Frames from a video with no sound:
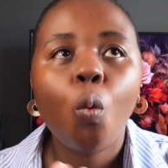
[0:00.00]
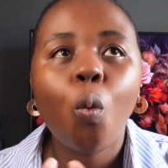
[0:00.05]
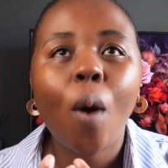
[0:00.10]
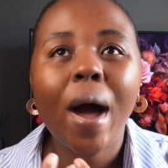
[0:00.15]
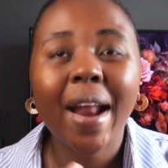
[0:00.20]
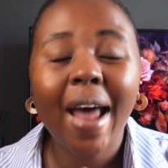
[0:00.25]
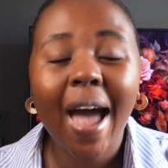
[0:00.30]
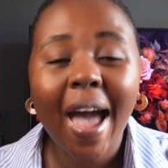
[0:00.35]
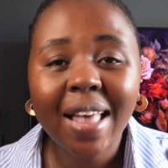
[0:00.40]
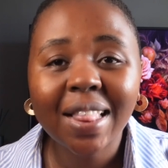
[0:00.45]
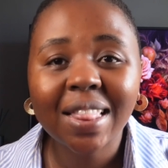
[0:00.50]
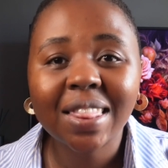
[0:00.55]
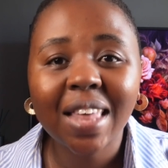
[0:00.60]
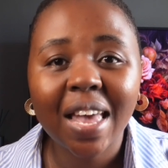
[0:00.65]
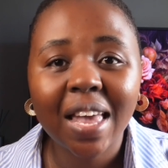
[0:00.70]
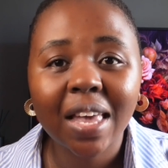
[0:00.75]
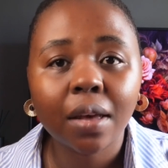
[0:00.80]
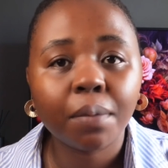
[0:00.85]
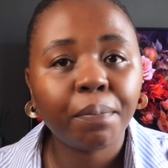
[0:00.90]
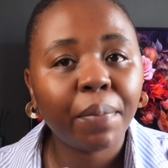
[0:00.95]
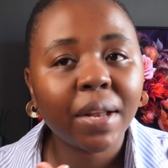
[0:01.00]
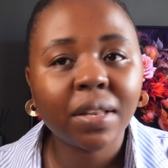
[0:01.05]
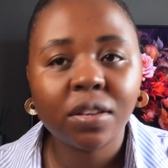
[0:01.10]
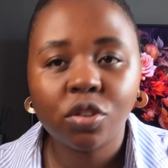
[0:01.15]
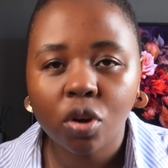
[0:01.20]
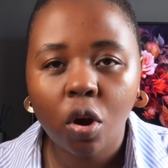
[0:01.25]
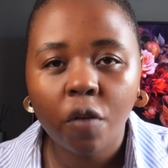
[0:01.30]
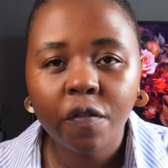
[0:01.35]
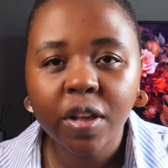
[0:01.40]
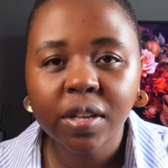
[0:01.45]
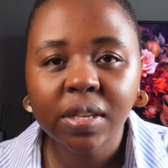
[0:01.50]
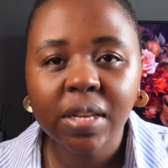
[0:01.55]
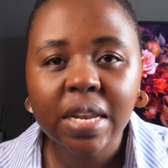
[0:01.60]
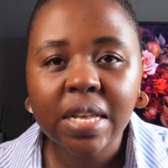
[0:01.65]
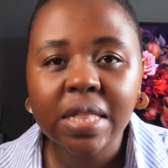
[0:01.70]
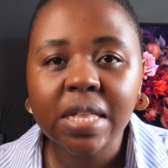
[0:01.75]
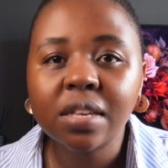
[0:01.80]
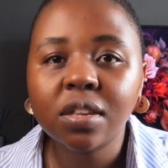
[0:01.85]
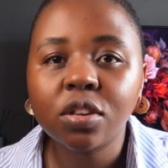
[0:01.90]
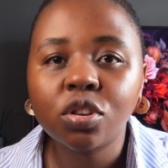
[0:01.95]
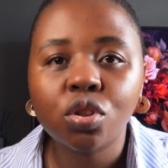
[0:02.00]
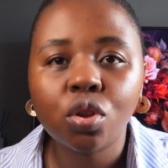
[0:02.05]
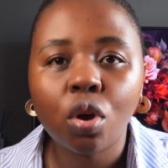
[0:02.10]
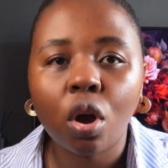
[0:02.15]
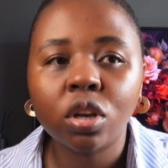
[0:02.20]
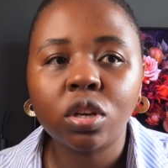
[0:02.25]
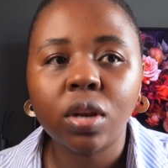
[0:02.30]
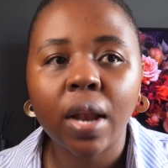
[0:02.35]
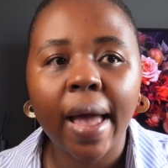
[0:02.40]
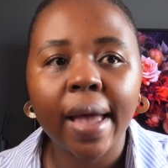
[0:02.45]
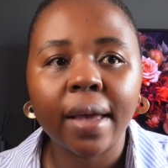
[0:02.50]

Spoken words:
What I think, but obviously this is not